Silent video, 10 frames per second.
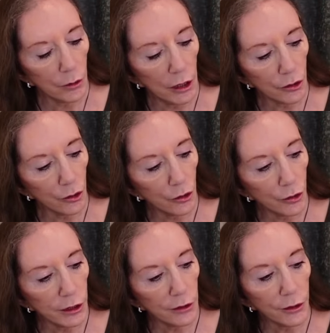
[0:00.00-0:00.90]
I could look
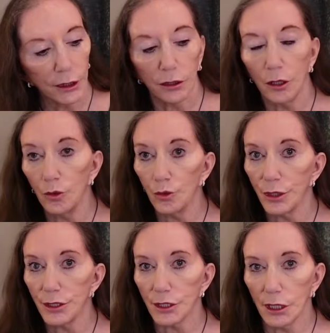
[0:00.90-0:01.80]
at it and think, oh,
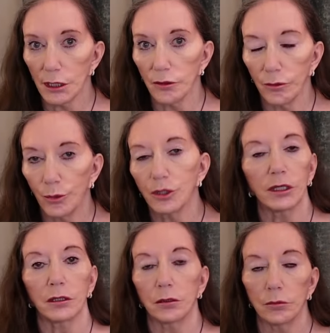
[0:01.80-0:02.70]
that's handy for
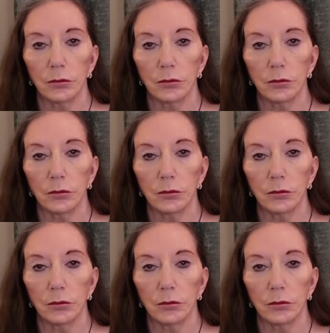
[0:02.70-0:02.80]
putting